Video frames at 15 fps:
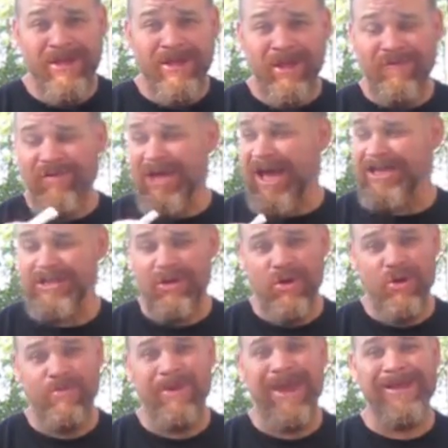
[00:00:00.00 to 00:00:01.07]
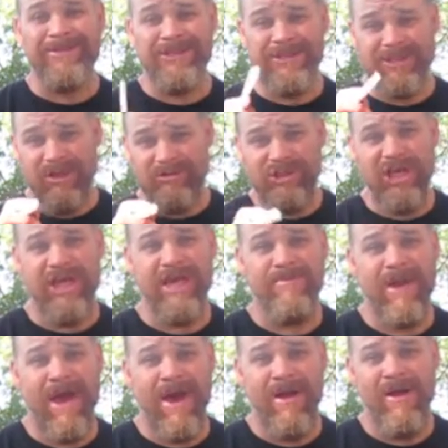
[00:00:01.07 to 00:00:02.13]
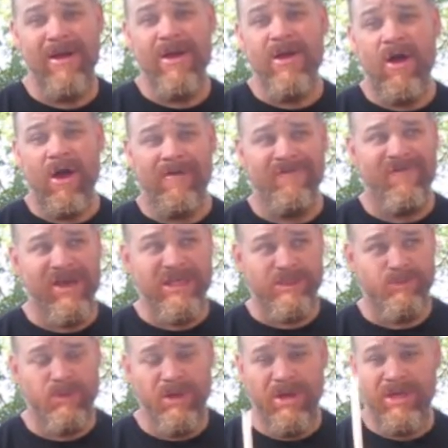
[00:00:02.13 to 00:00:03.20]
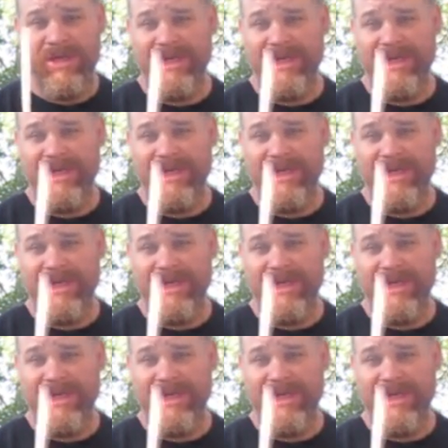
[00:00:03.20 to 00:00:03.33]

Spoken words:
And if you guys don't know who Baines is, go check him out on Facebook.